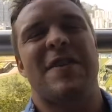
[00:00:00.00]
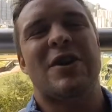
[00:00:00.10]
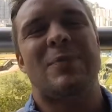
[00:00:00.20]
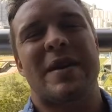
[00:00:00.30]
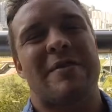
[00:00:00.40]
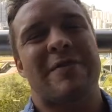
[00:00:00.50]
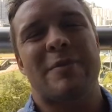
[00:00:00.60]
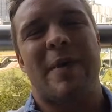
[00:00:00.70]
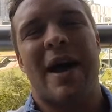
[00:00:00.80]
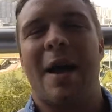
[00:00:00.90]
feel
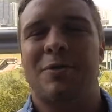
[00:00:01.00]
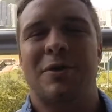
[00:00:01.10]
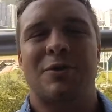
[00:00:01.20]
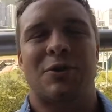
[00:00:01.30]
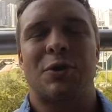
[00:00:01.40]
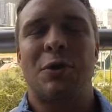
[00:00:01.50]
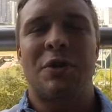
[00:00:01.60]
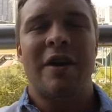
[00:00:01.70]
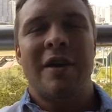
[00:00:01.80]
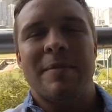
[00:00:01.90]
my absolute truth,